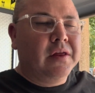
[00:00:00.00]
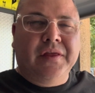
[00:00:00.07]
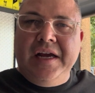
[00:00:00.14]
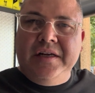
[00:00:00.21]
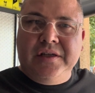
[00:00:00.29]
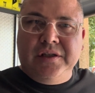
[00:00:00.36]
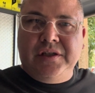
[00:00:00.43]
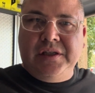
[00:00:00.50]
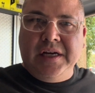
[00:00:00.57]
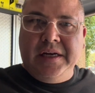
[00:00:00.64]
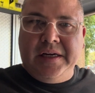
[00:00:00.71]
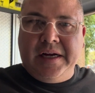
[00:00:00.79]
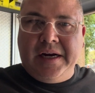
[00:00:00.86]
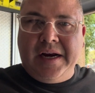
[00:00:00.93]
they just sit
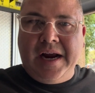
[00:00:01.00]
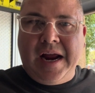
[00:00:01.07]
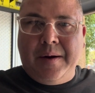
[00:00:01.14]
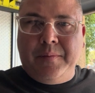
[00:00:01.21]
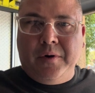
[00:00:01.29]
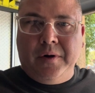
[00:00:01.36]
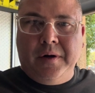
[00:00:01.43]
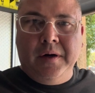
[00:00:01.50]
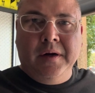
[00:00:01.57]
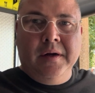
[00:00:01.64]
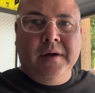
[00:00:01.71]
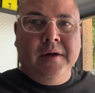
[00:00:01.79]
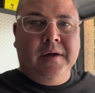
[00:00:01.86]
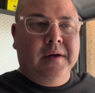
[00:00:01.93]
and get hammered
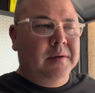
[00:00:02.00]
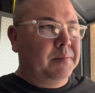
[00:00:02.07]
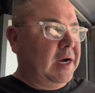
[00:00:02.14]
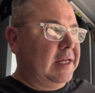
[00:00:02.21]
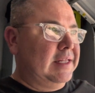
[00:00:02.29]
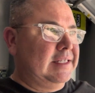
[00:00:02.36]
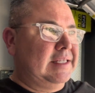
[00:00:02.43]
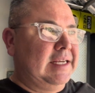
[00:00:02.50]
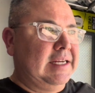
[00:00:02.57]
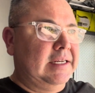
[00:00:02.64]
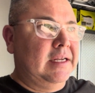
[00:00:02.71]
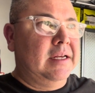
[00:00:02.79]
by this heat.